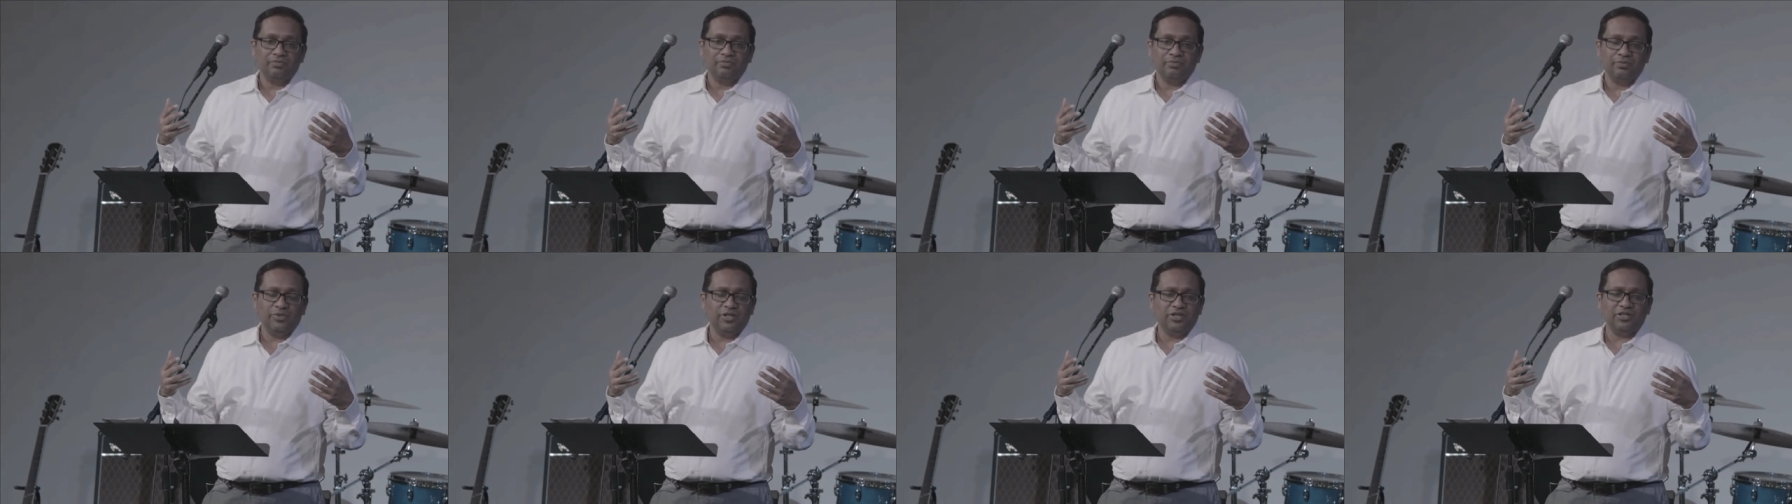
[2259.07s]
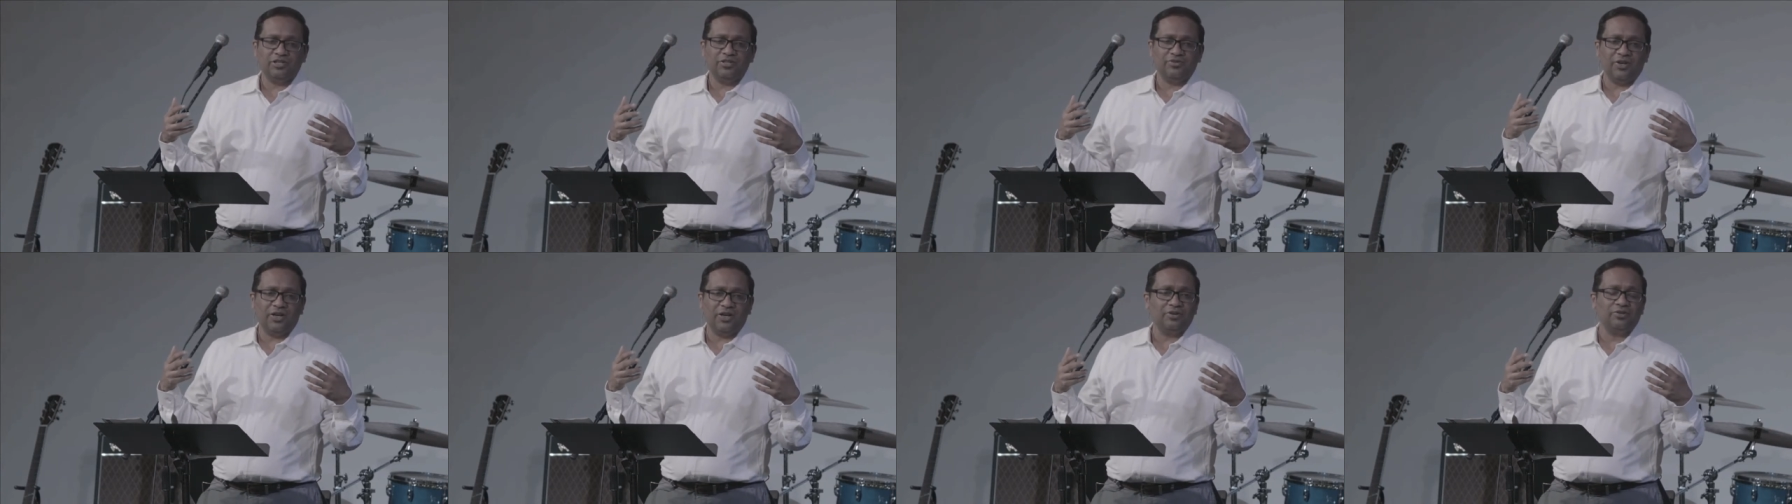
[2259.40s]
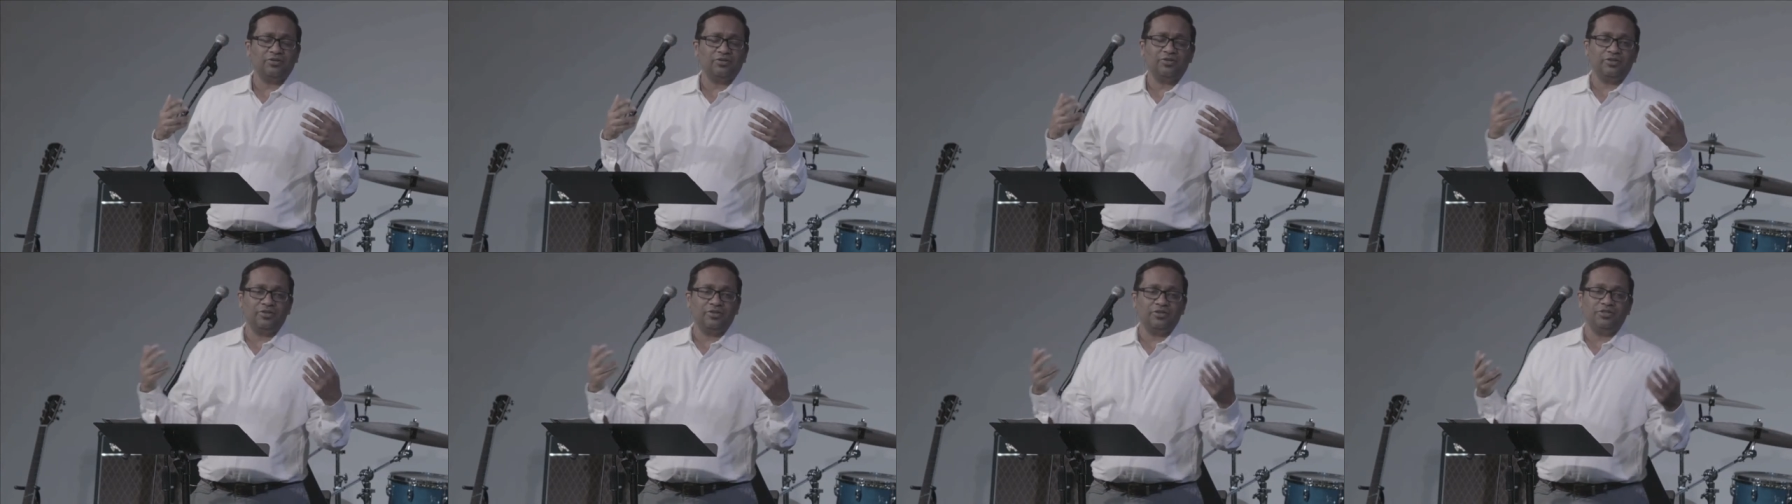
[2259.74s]
because of how
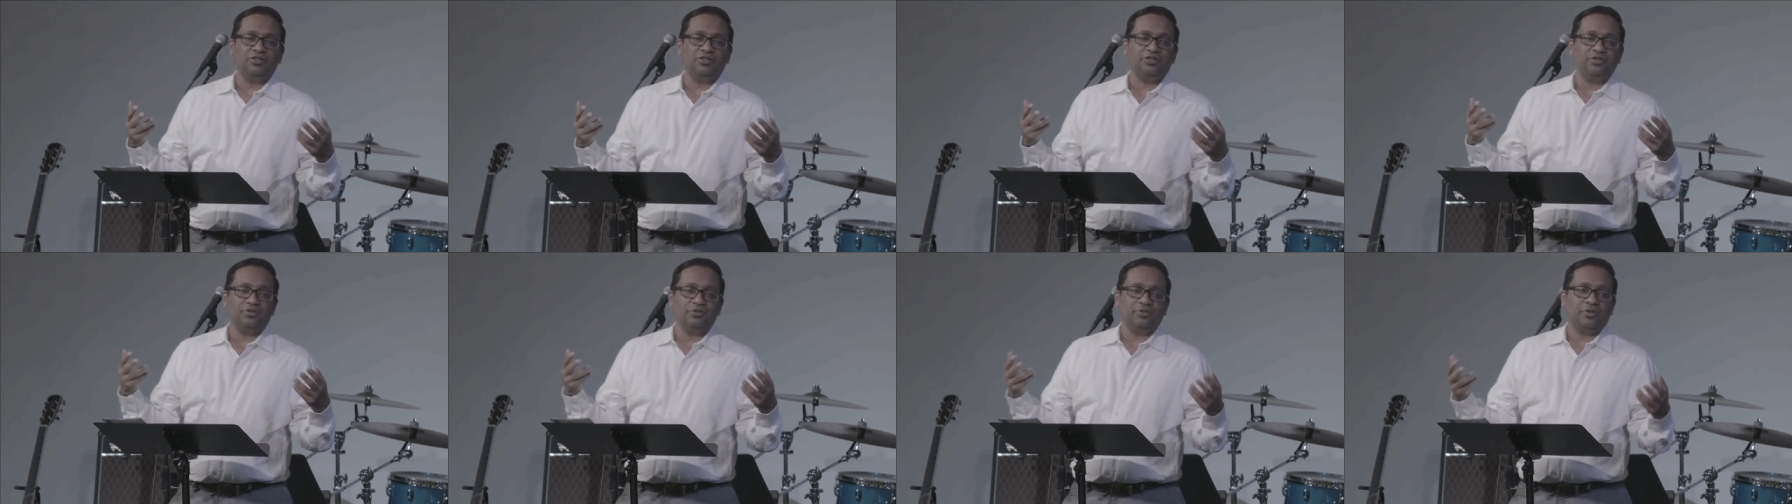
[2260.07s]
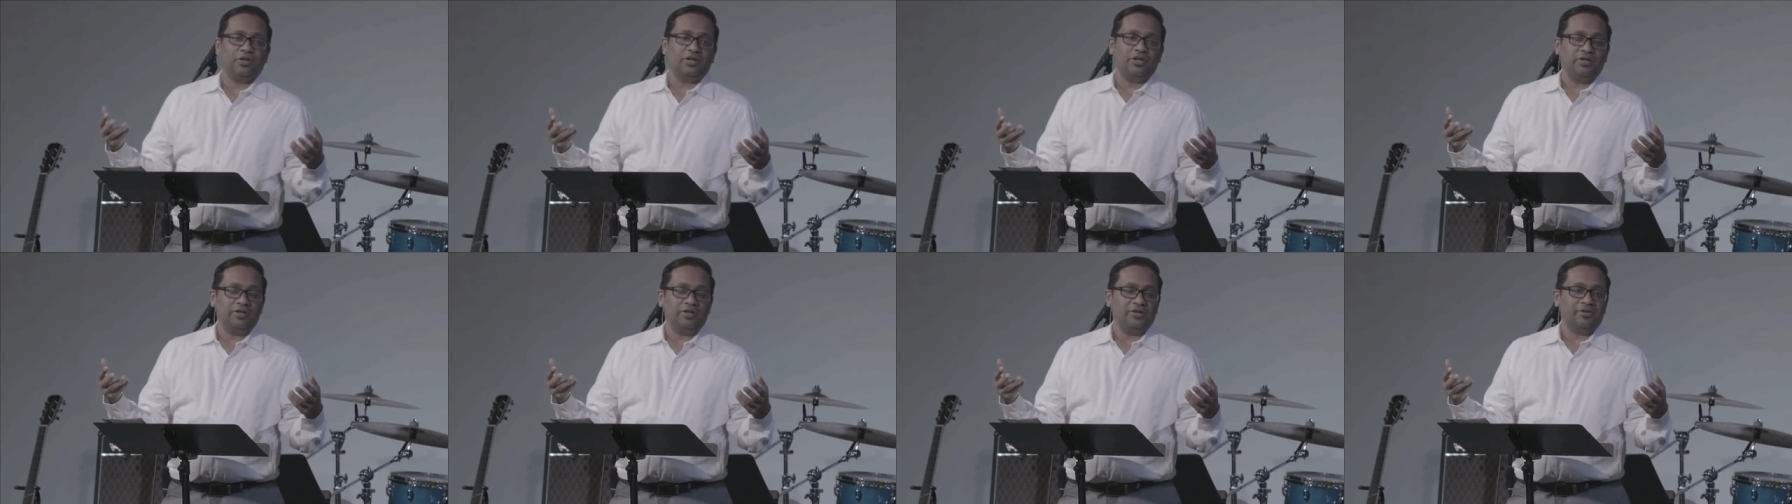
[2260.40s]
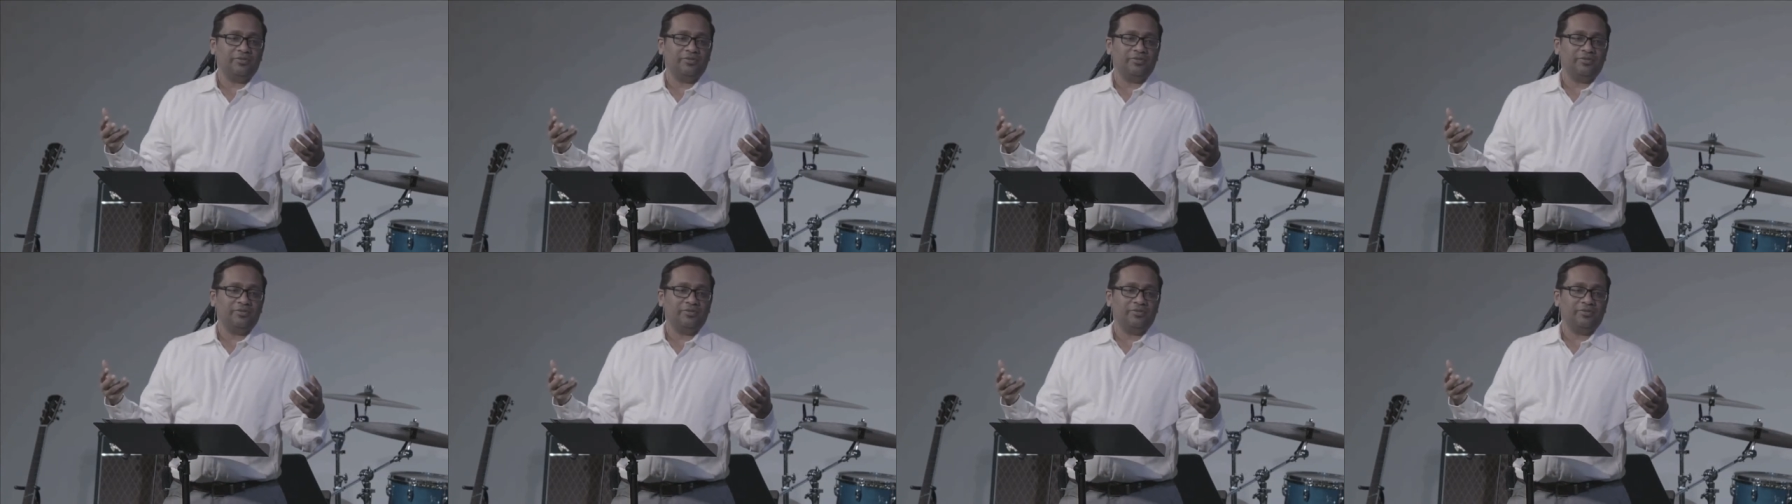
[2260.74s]
good you are.